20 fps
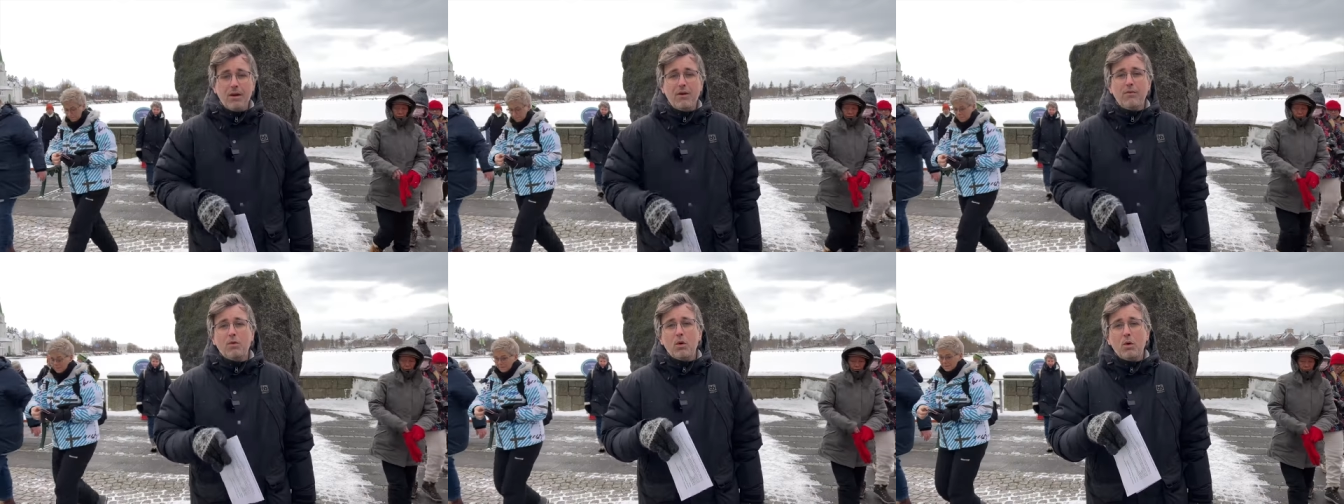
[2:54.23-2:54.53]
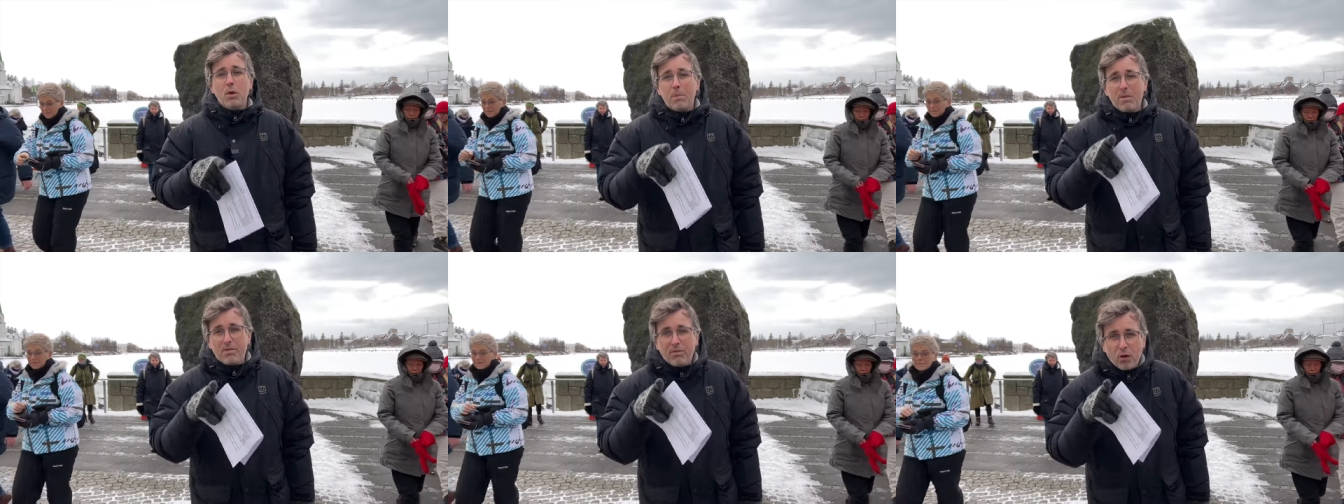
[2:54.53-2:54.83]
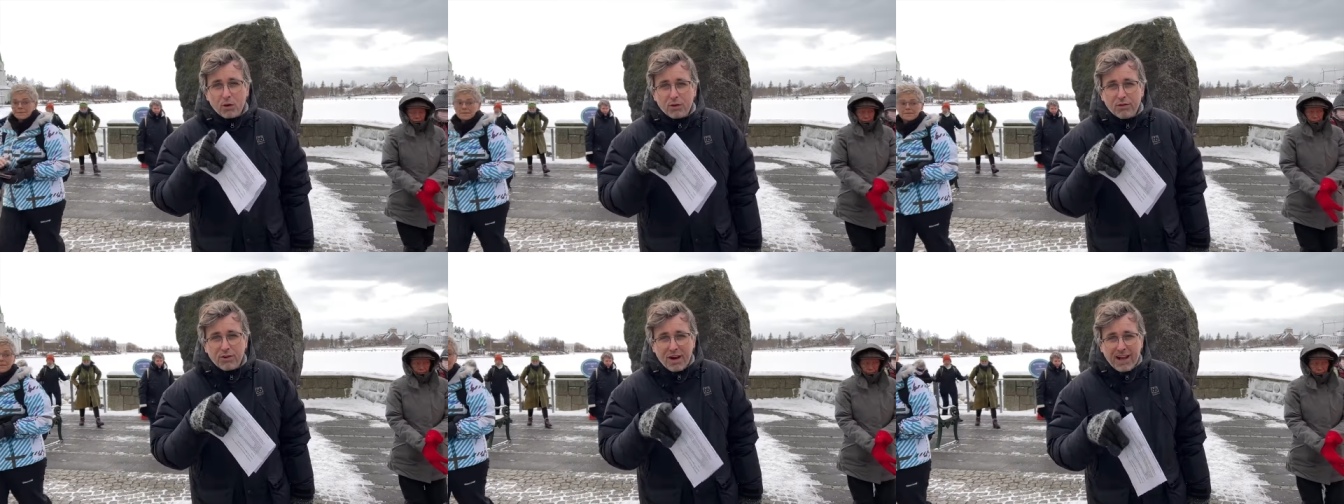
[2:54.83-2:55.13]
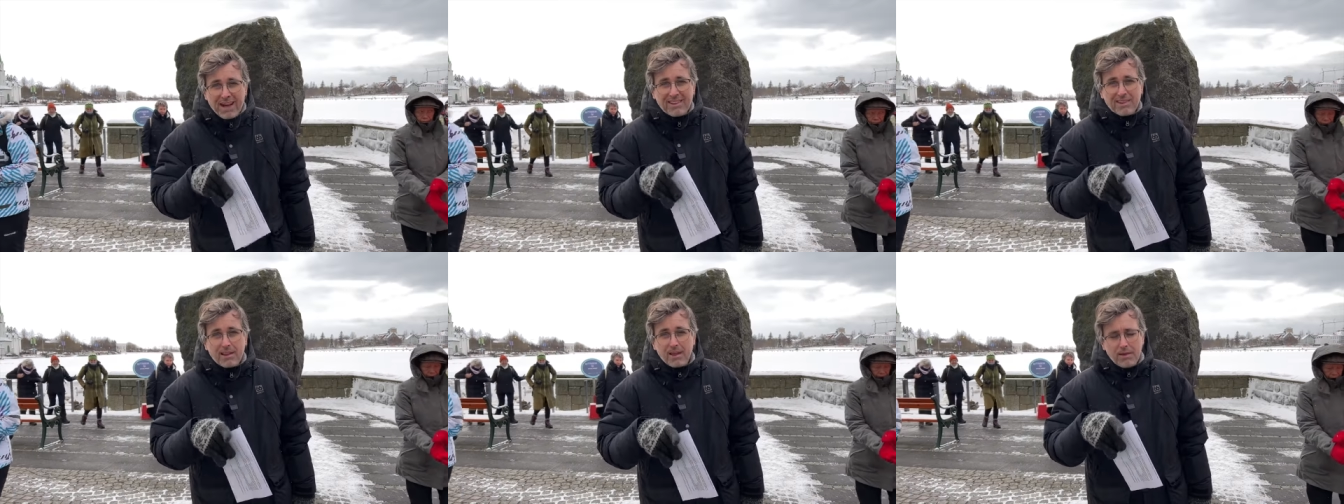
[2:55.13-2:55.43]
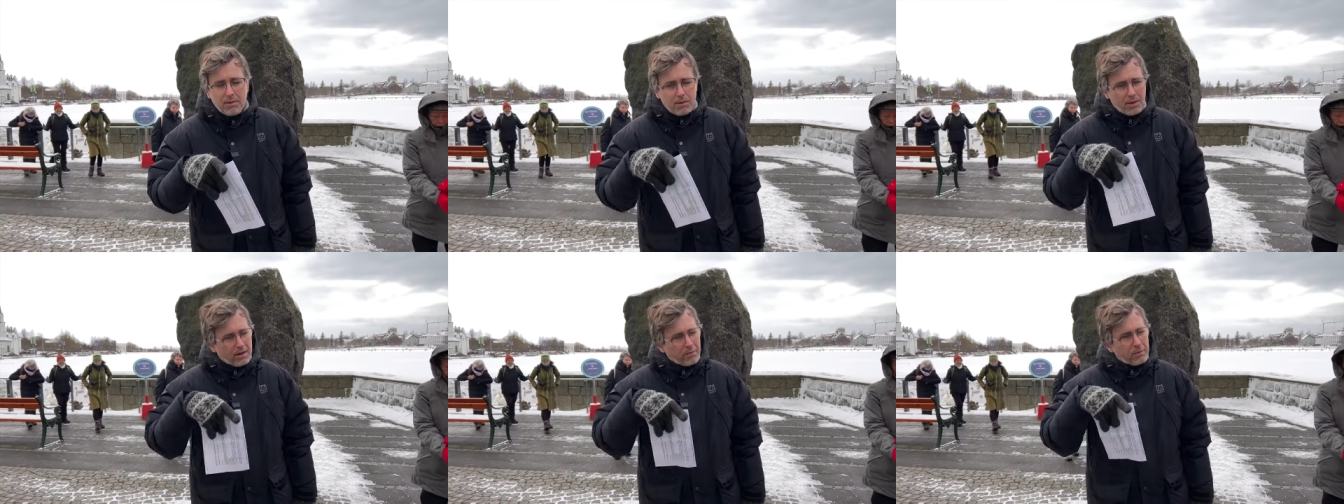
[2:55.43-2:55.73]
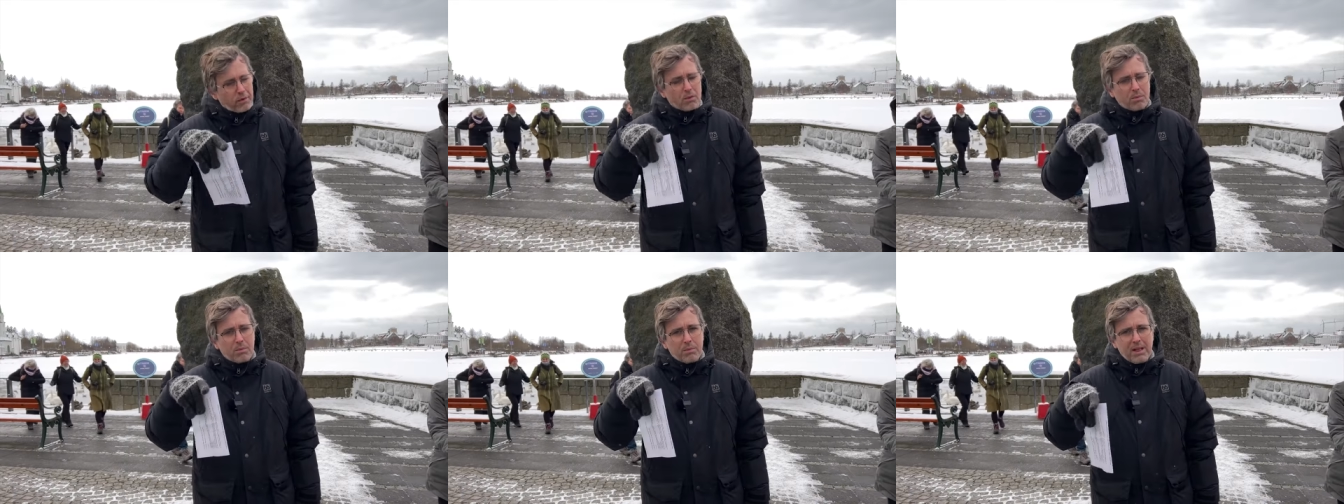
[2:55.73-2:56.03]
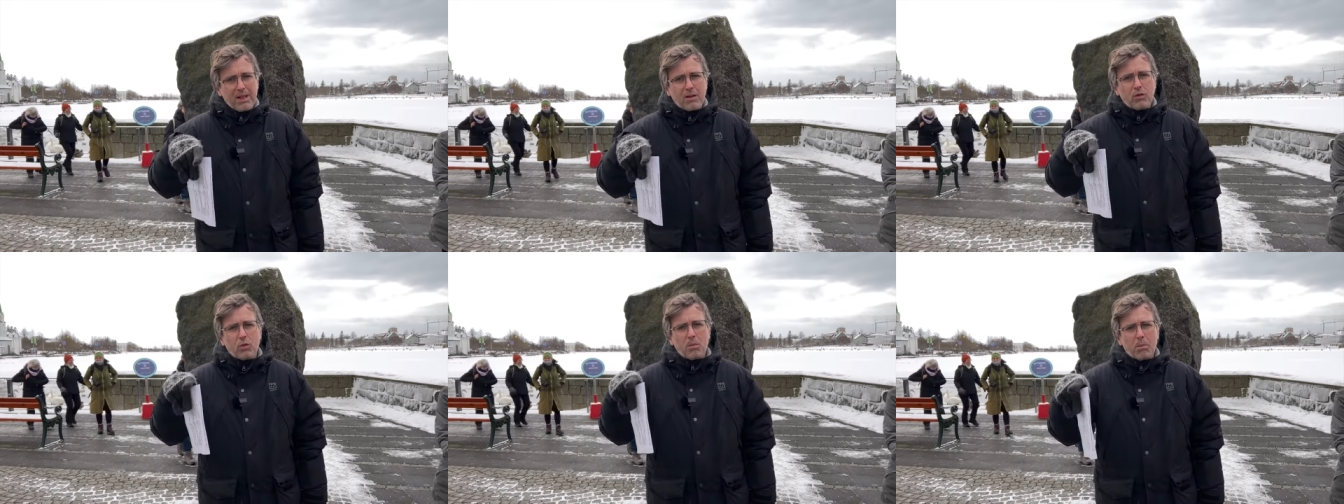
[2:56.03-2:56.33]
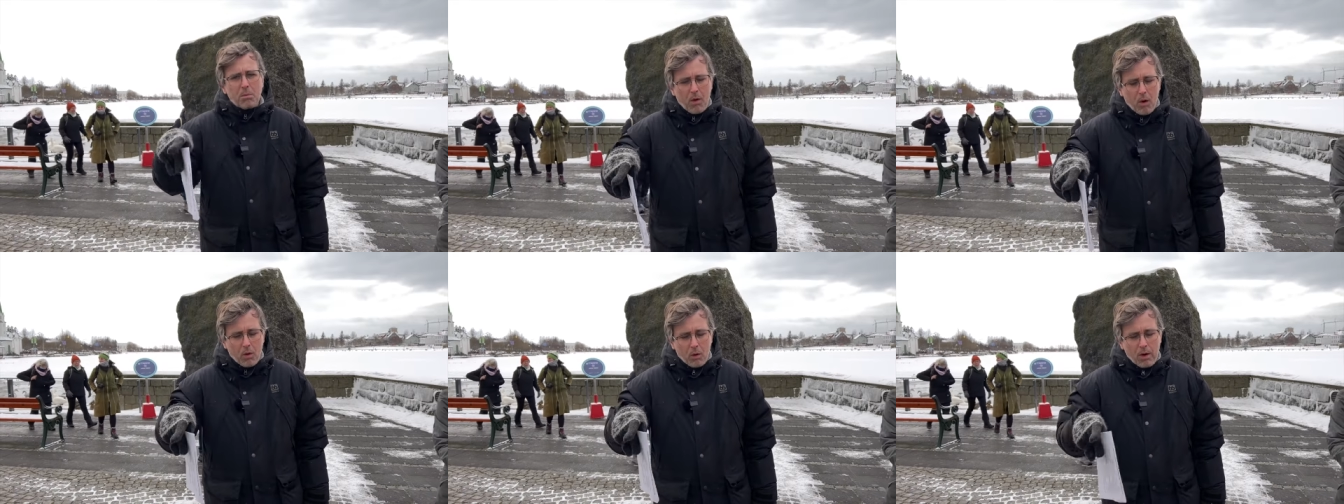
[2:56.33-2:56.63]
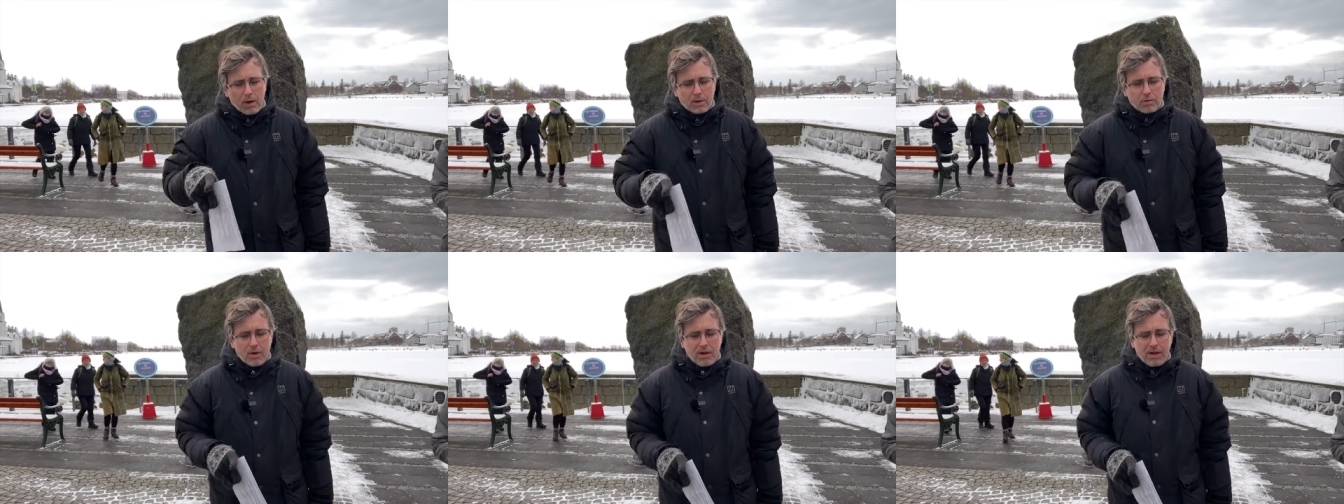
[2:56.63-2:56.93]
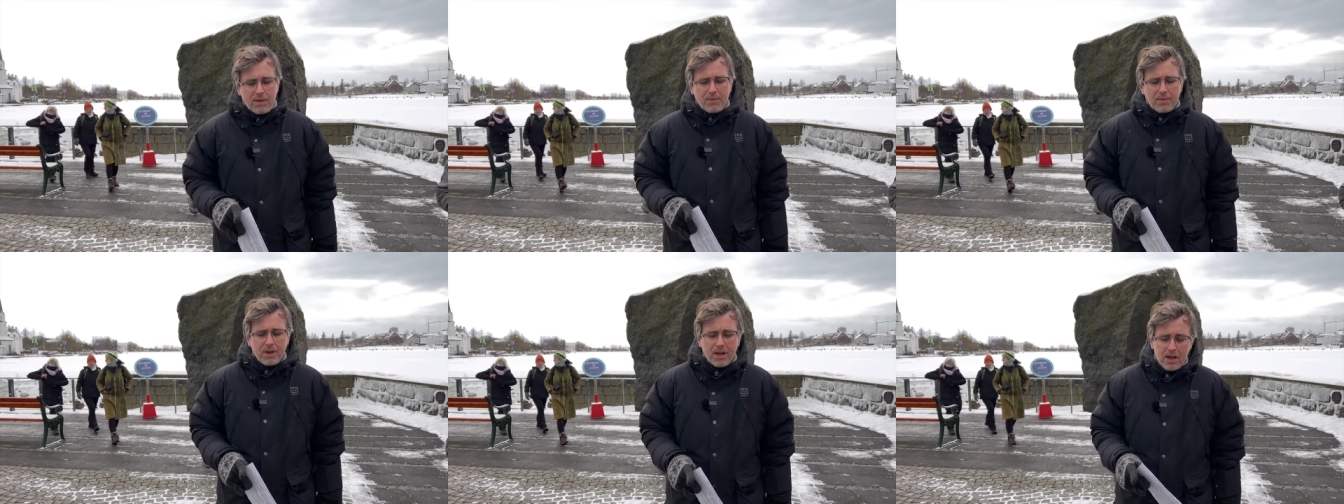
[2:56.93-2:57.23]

Do it before Friday, that would be tomorrow actually.